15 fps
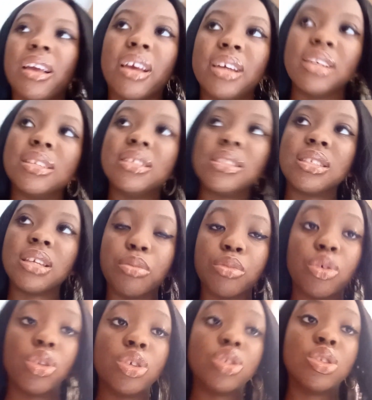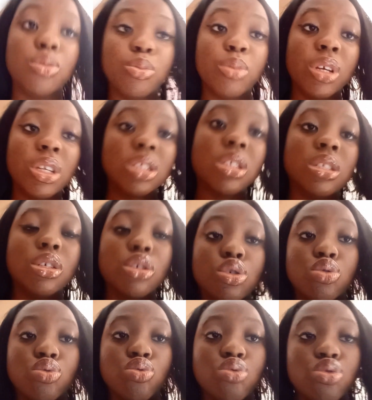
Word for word: Guess I'm going to miss this